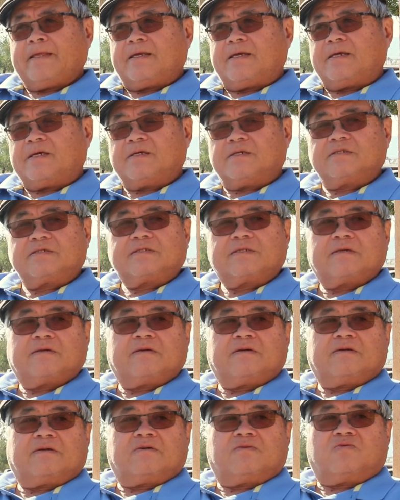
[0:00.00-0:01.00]
is
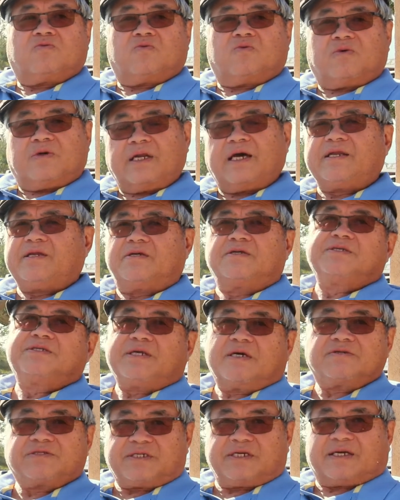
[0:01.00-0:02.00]
we're not here to
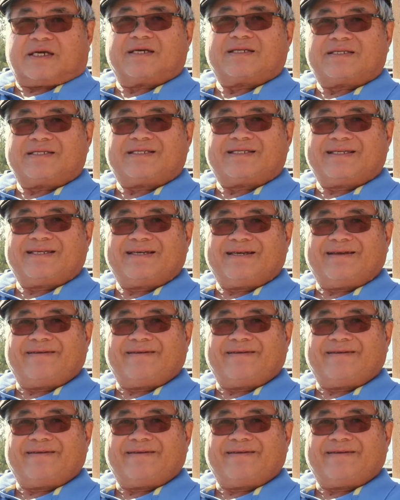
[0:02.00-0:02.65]
sell tickets.